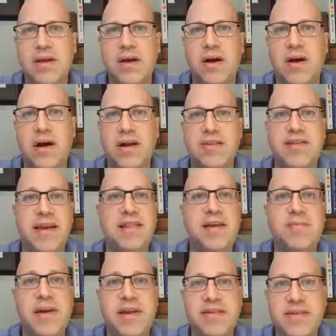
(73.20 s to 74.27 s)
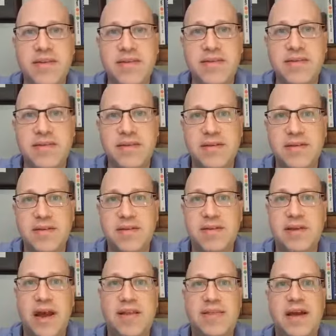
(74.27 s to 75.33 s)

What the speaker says: a daily basis, I